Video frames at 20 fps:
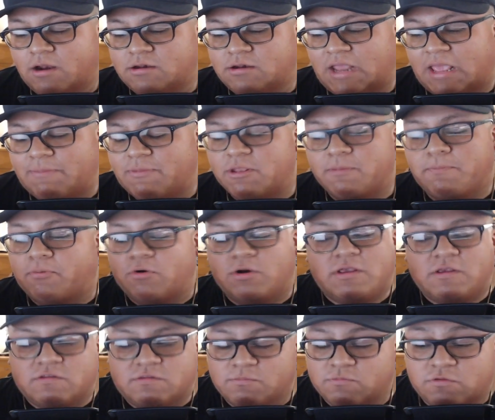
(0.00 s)
Damian
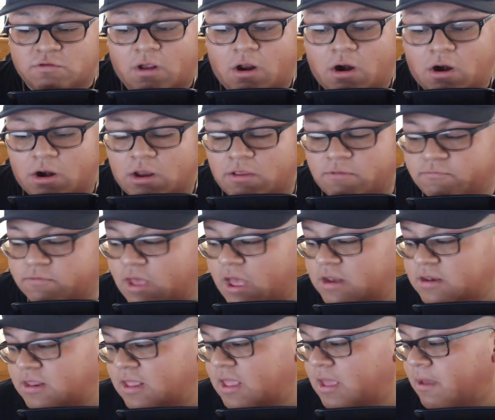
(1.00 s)
Priest, I'm sorry.
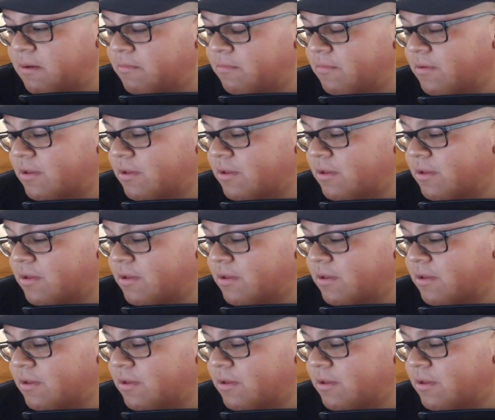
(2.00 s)
Goddamn.